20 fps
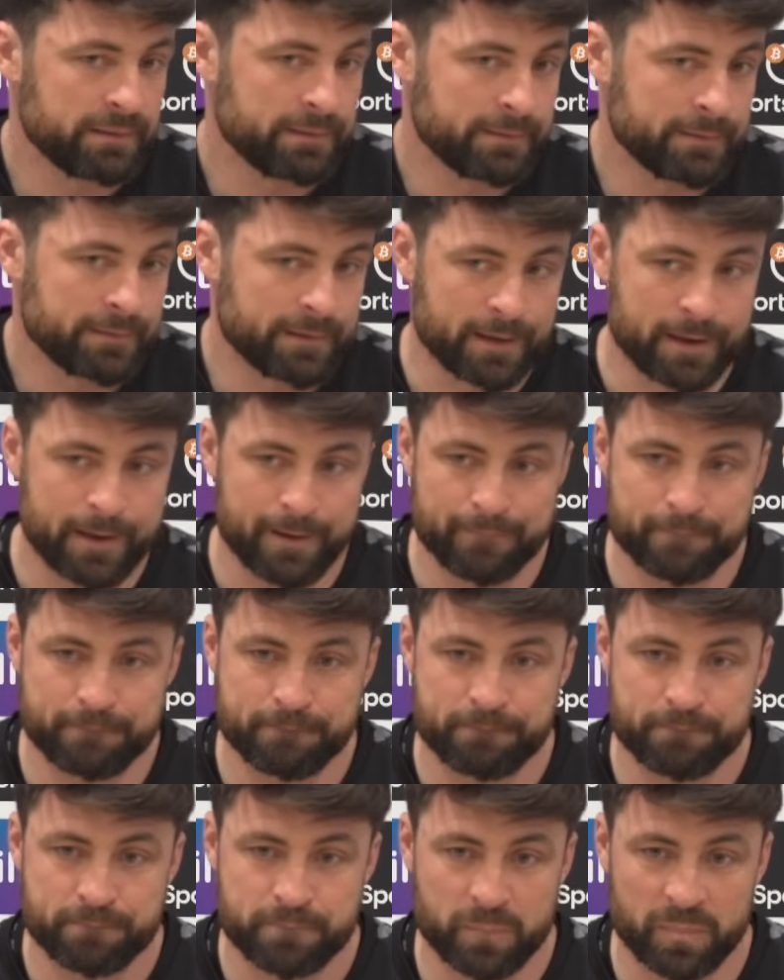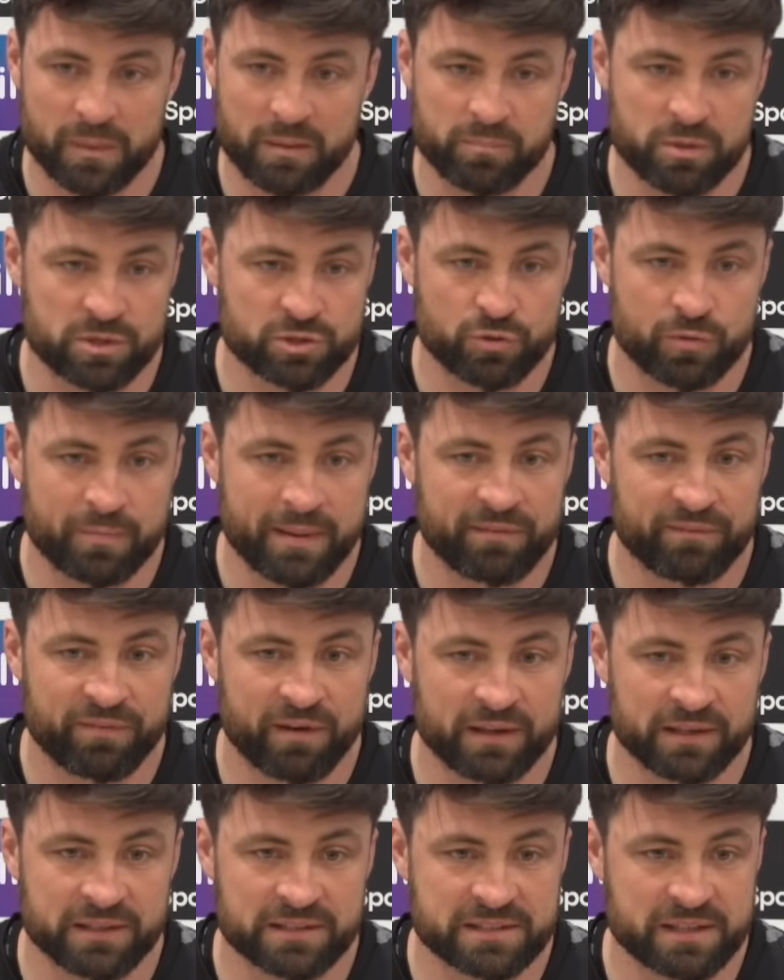but it's all about
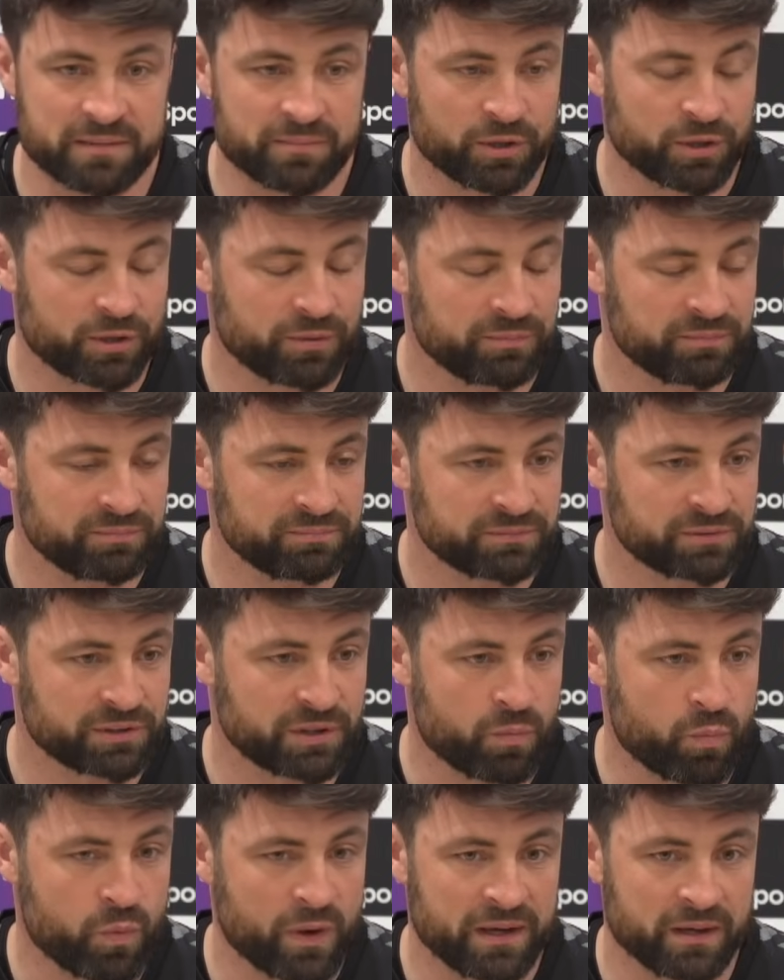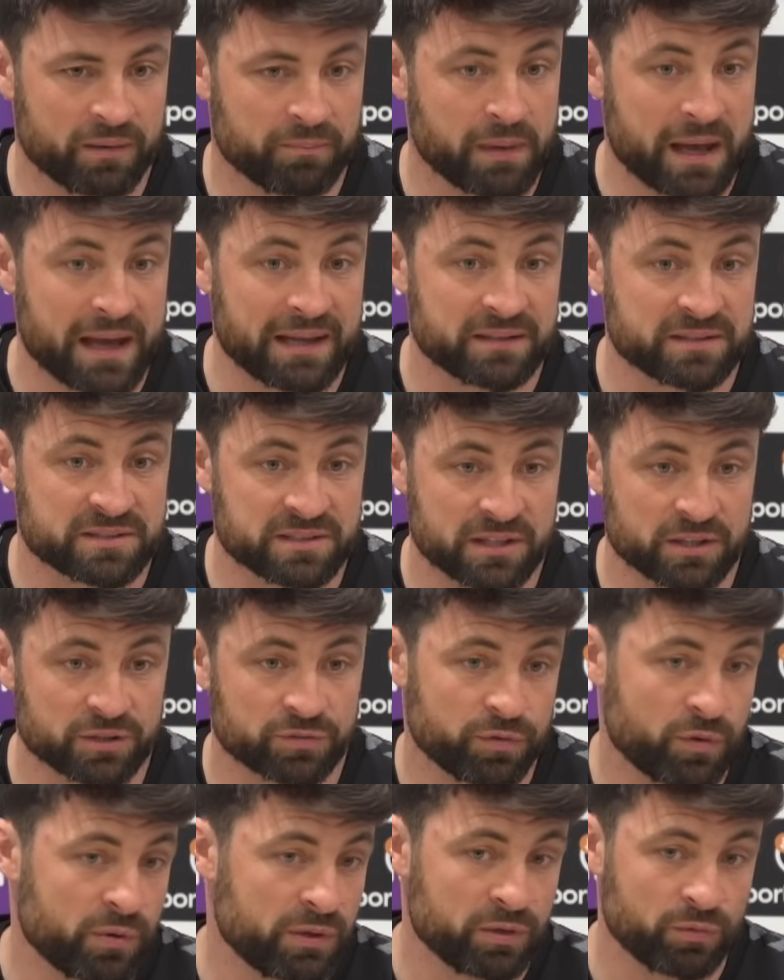finding a team that can win and see us
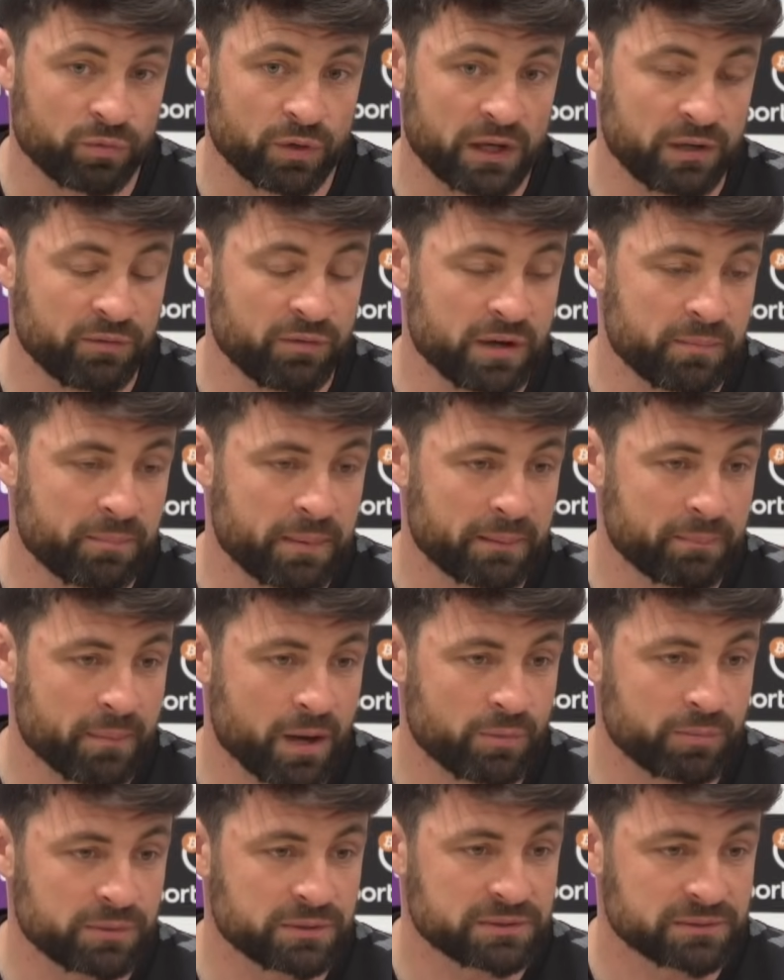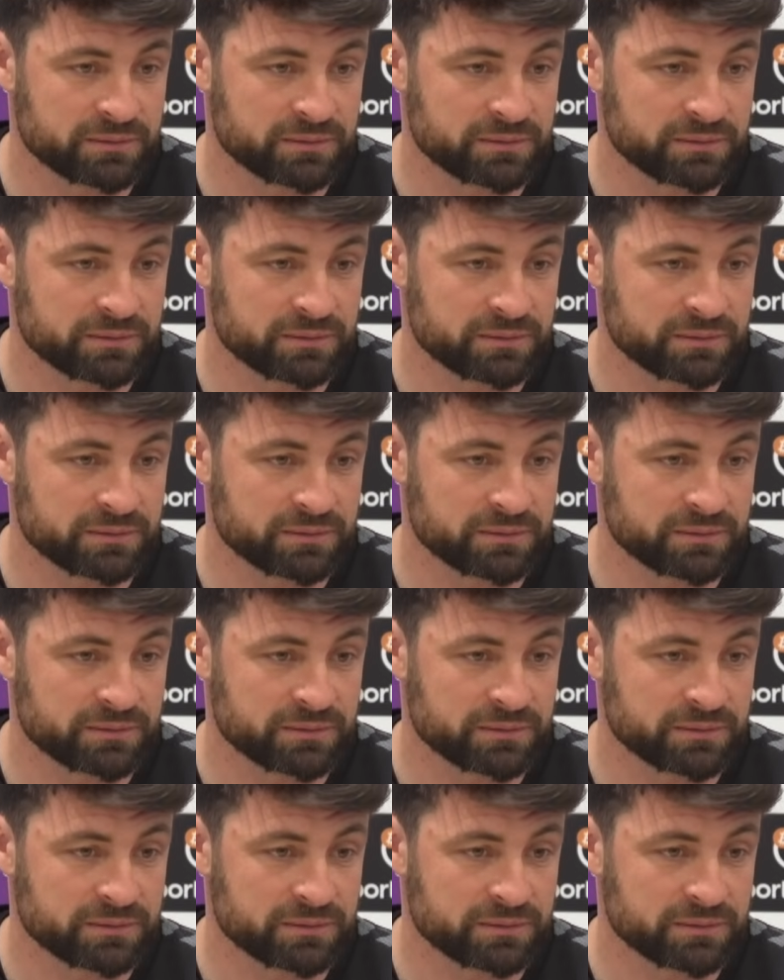through in the really, really big moments.